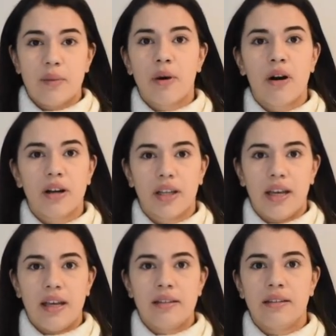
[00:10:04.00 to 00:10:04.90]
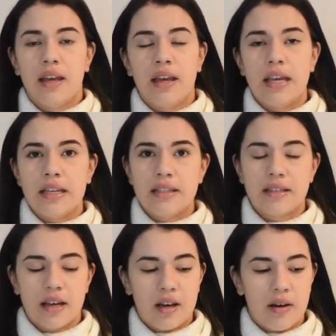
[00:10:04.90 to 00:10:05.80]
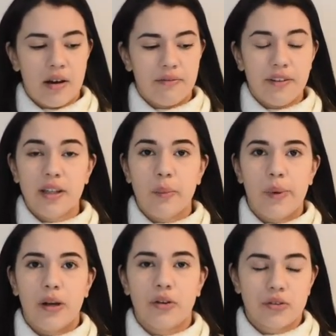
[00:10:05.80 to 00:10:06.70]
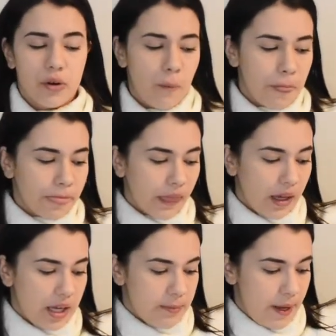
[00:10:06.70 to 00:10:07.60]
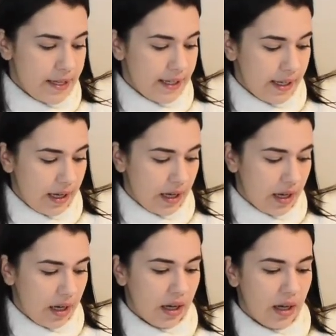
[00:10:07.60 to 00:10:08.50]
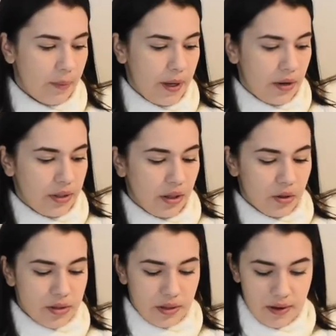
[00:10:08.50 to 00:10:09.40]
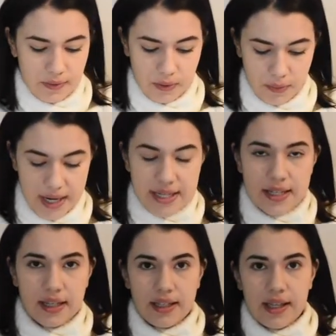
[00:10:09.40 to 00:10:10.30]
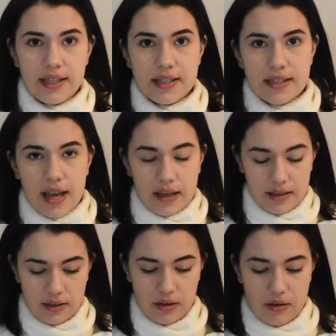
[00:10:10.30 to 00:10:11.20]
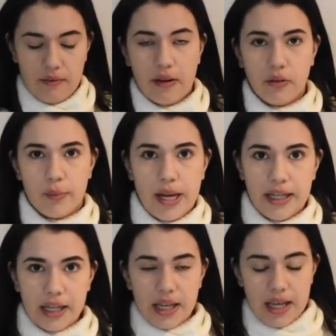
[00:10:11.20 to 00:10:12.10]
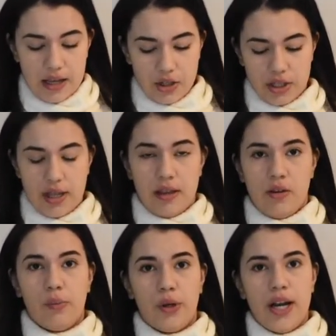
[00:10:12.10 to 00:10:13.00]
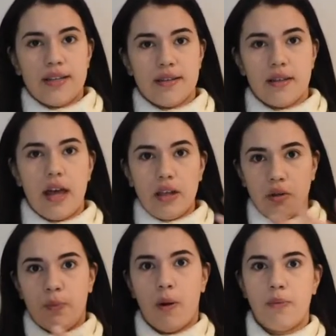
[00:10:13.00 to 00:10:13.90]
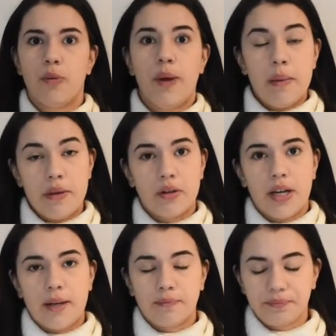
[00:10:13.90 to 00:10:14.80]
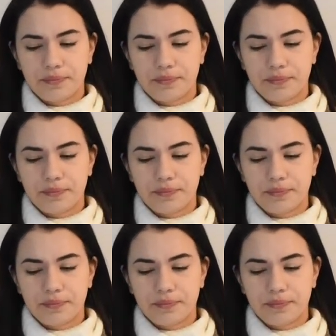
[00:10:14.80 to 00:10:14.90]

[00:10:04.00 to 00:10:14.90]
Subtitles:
in the market. There is a feeding pillow, so it's basically a pillow that goes around your waist like this, and you know, around your belly, just under your breast, and you pop your baby on it,